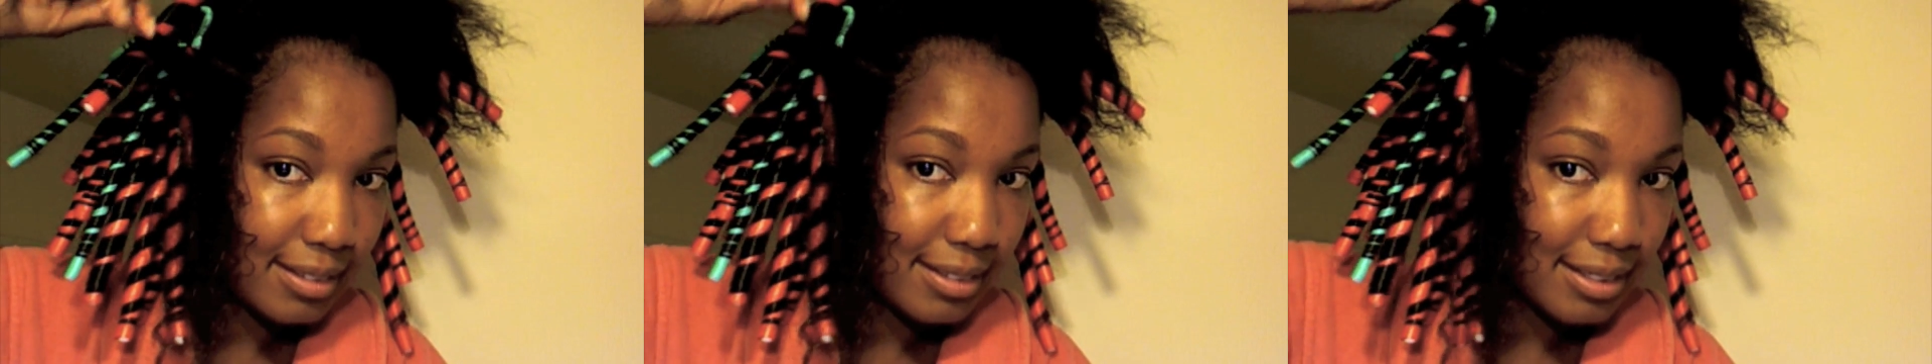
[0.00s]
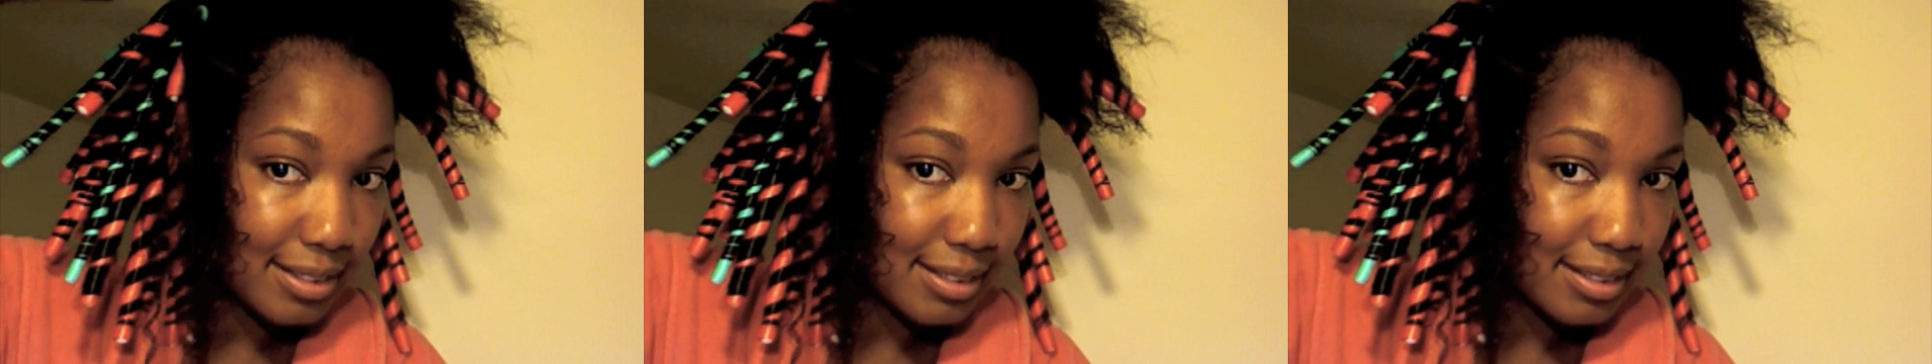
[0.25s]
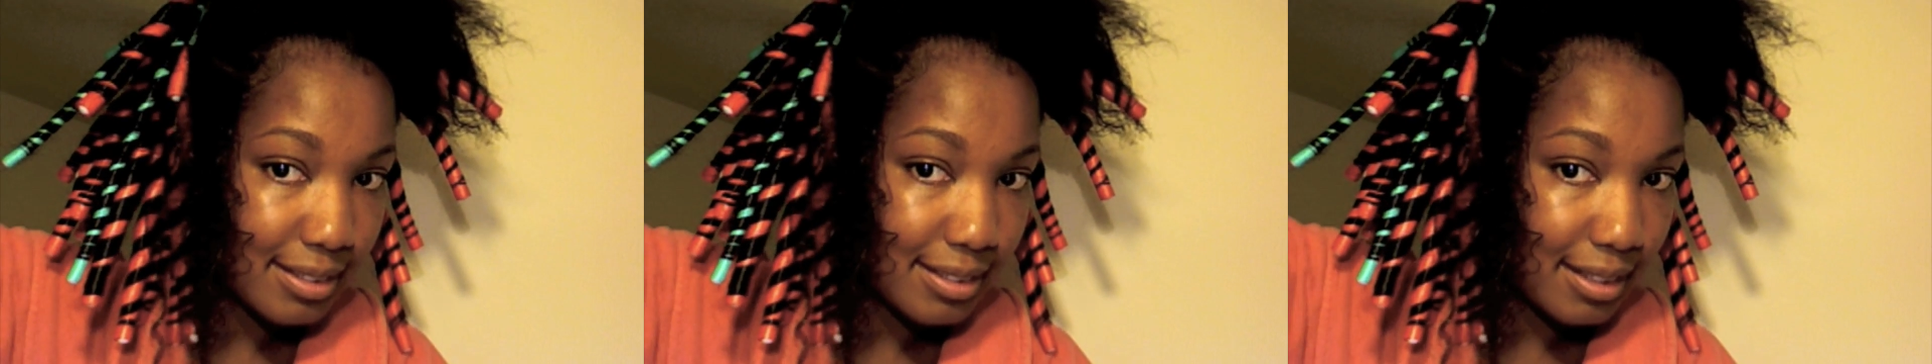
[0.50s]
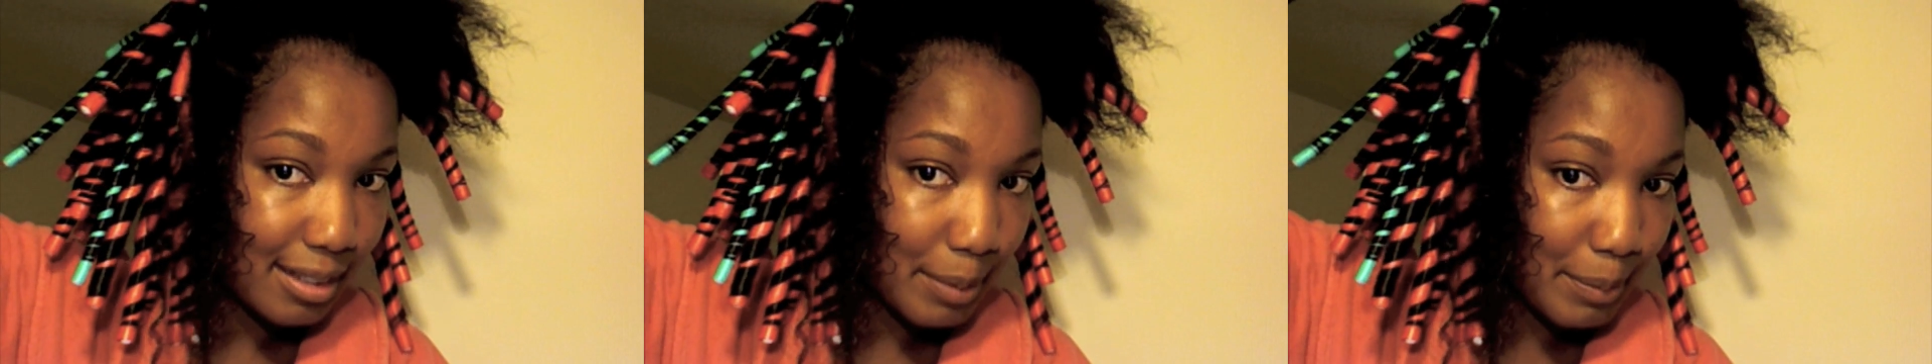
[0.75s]
this is
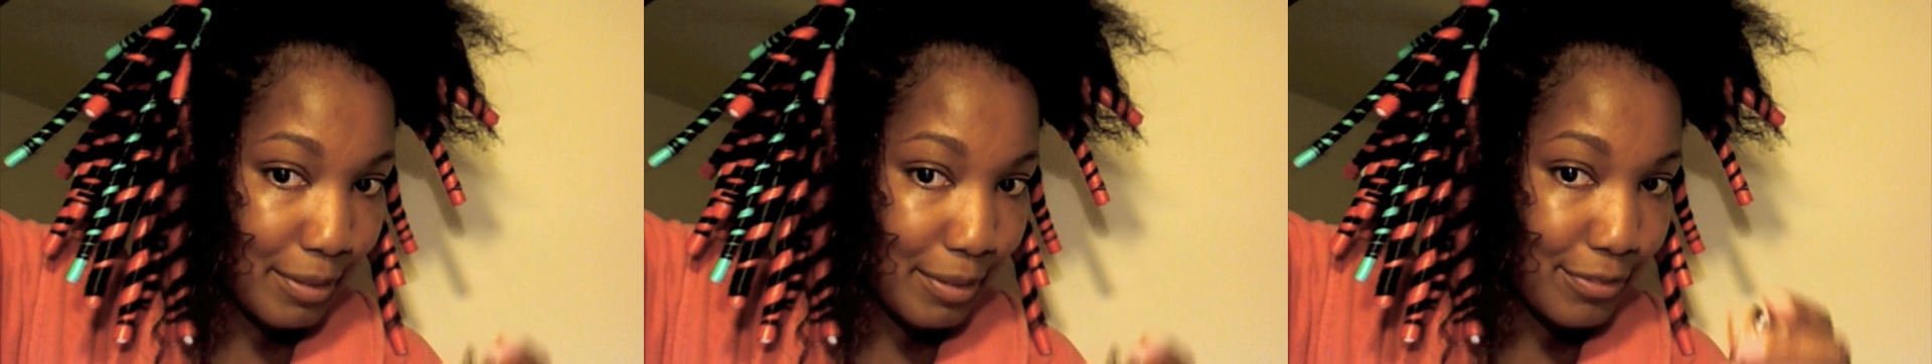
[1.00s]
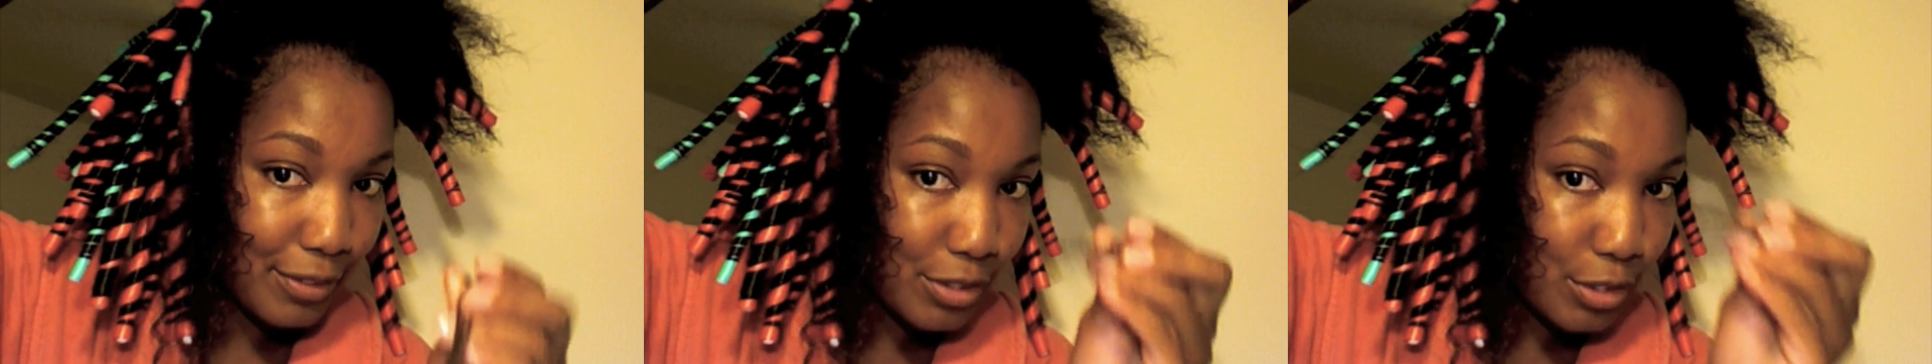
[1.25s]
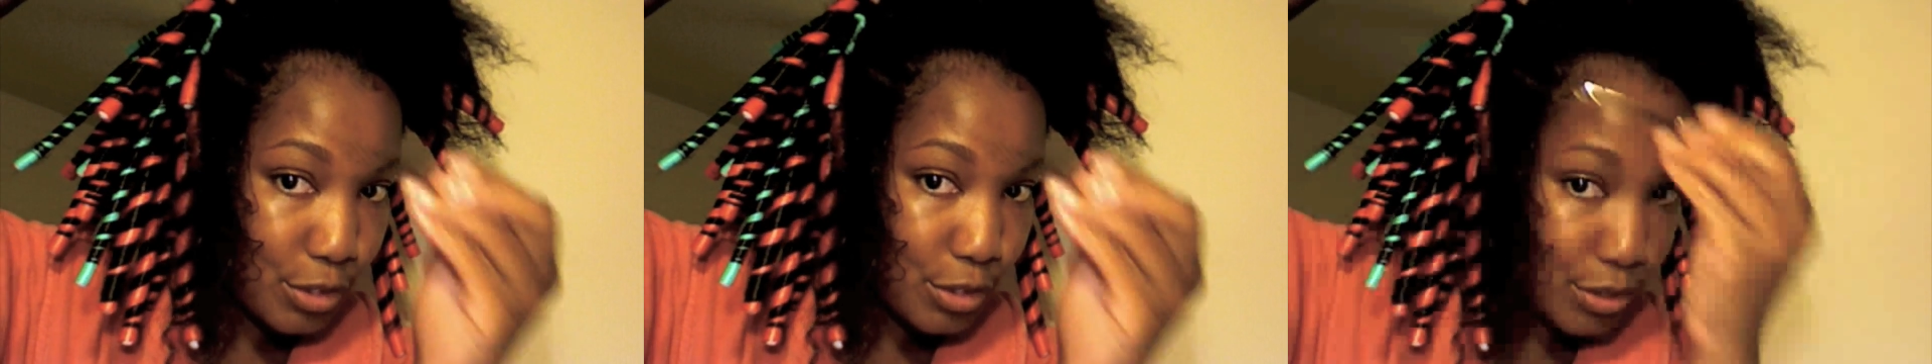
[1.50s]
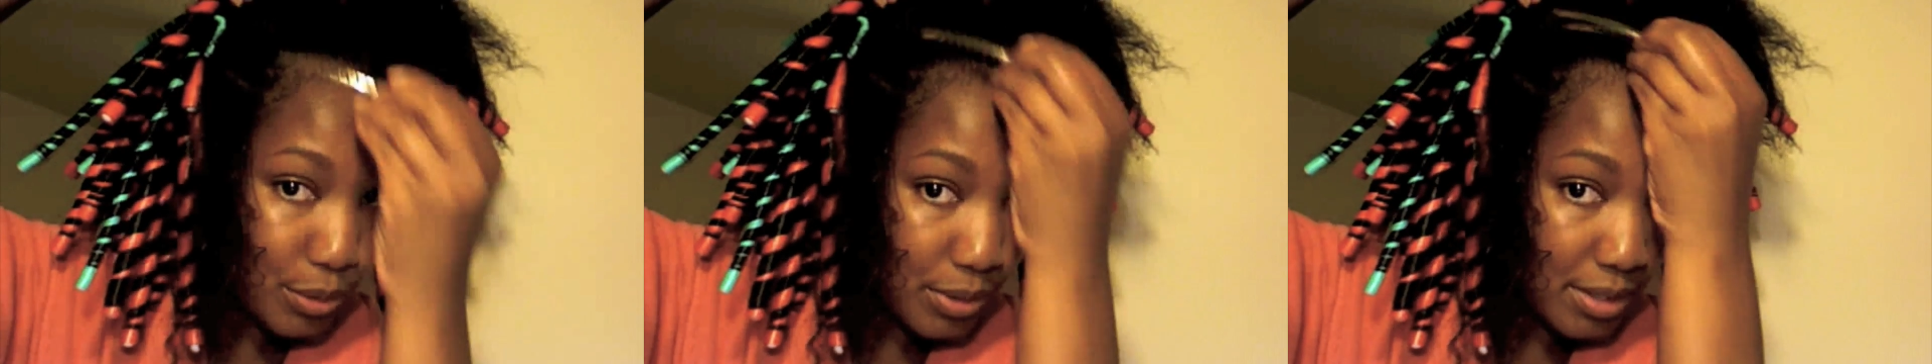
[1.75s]
going to be my first
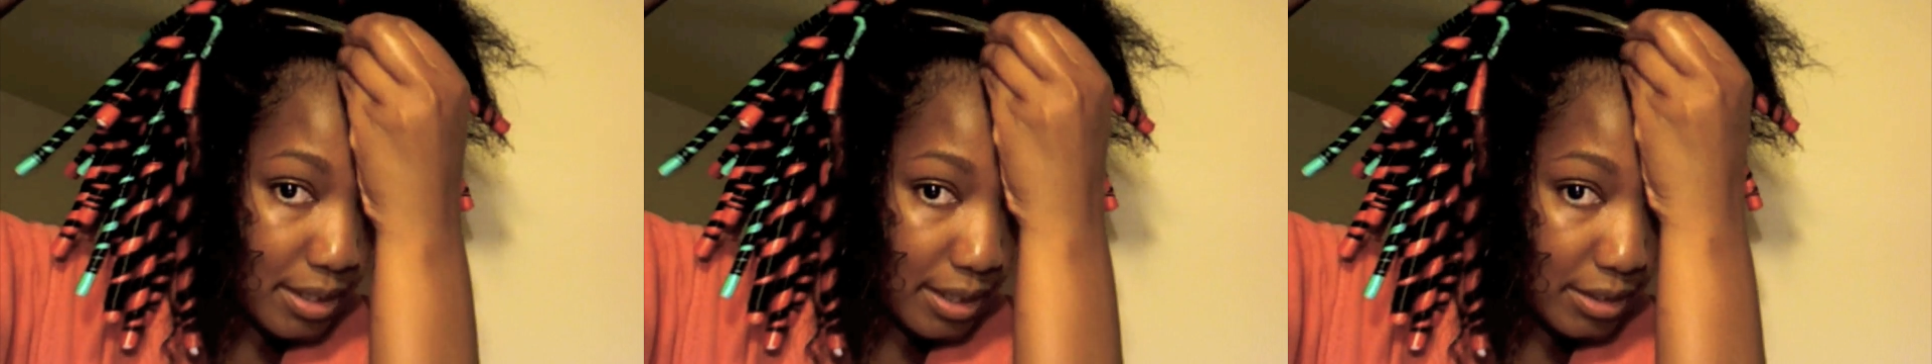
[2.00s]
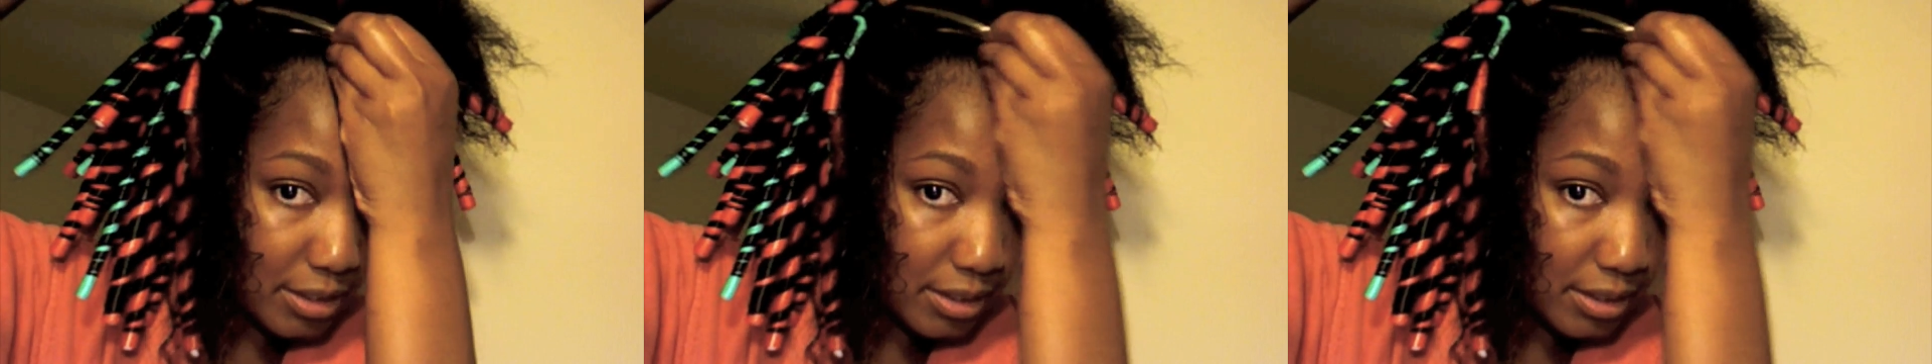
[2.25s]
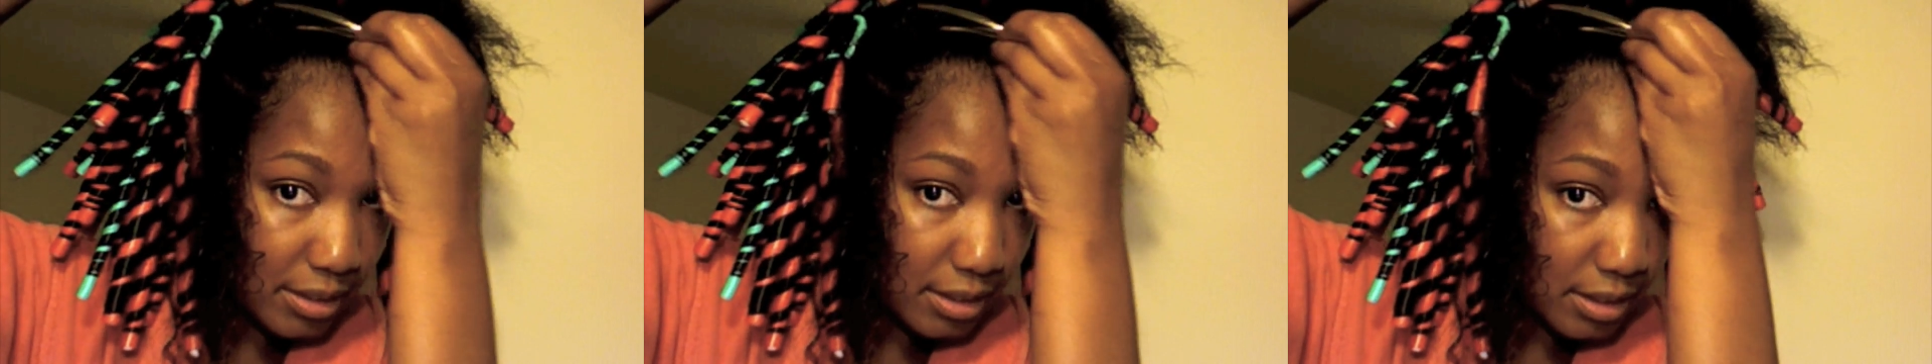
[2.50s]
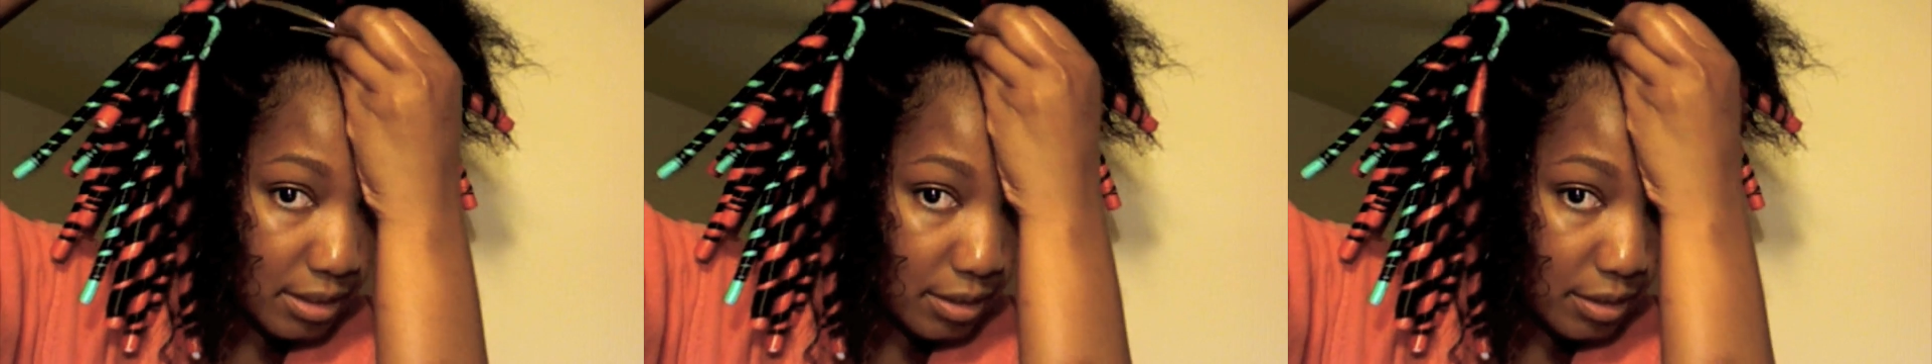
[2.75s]
two
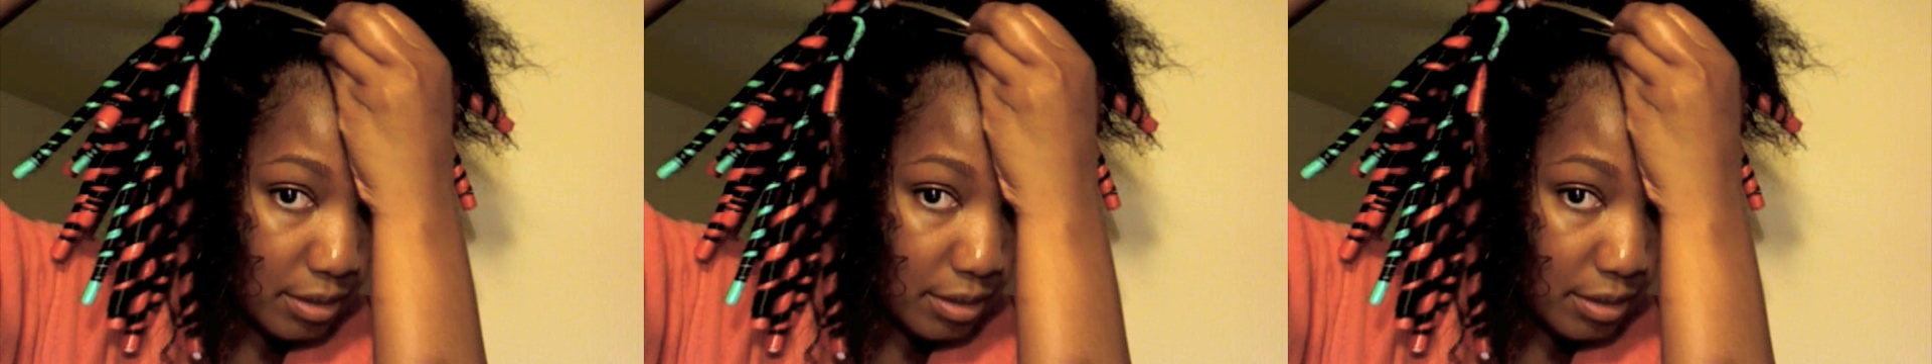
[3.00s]
sections